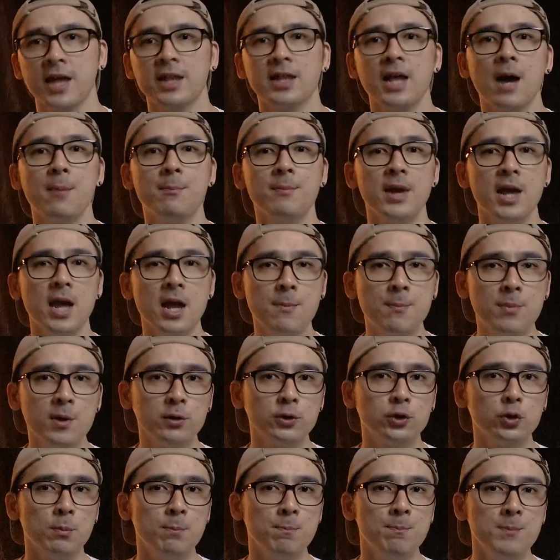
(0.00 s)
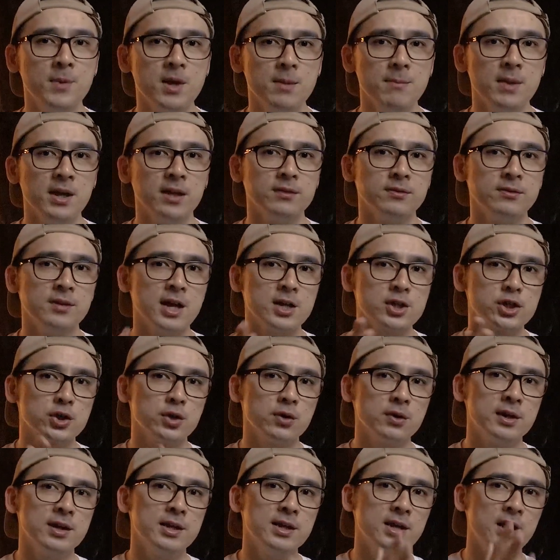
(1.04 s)
And I'm able to mimic
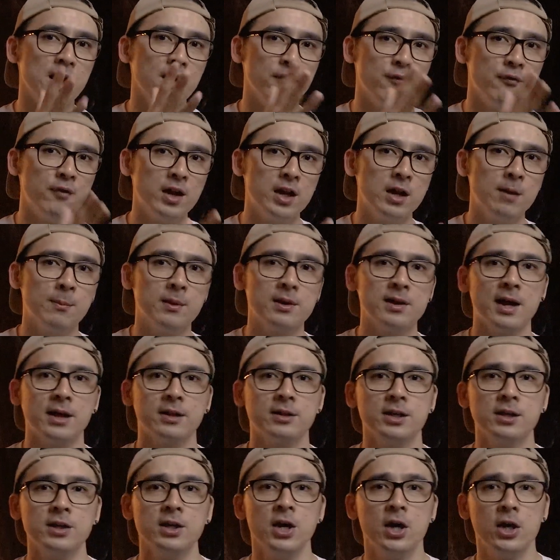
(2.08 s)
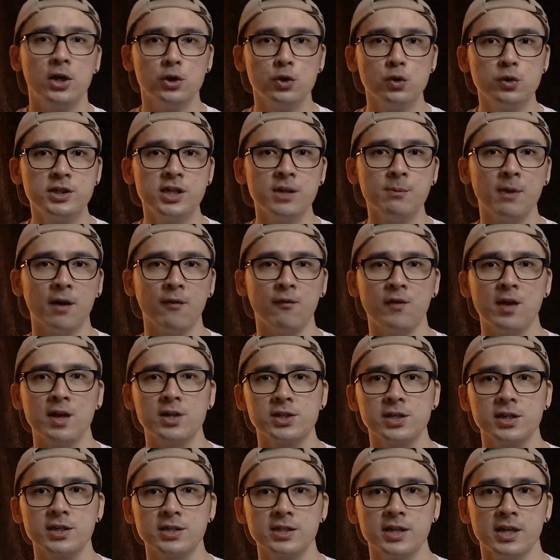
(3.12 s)
naturally available lighting using my
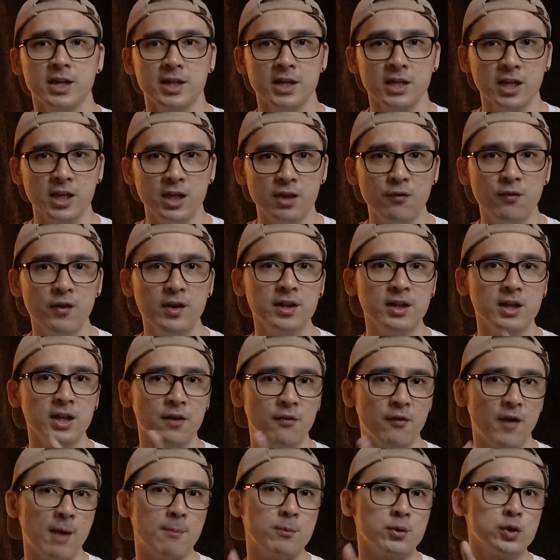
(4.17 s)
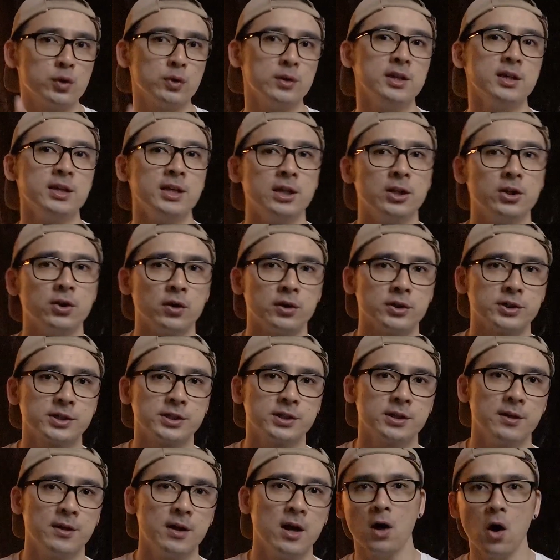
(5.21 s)
flashes even if I'm shooting
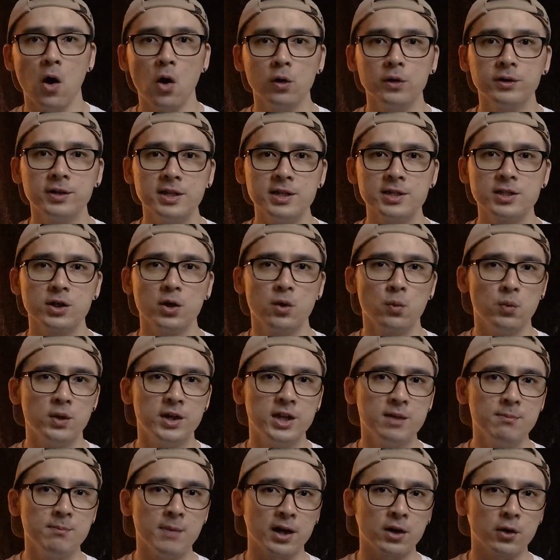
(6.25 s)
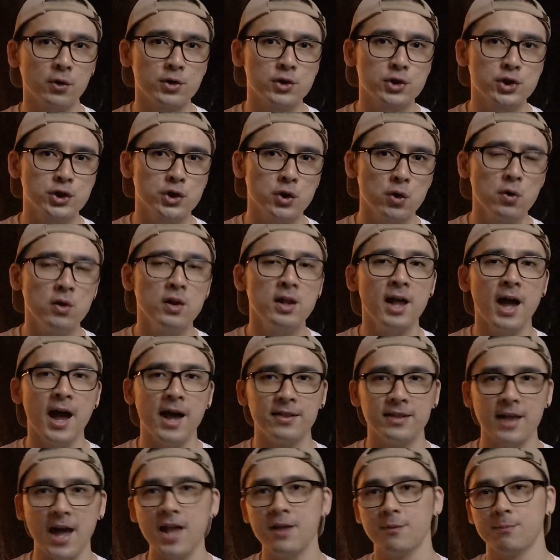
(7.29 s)
indoors. All this within my control
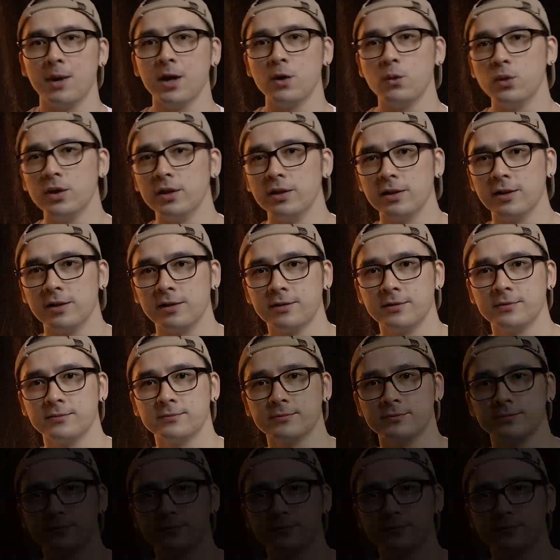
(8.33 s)
and at my will.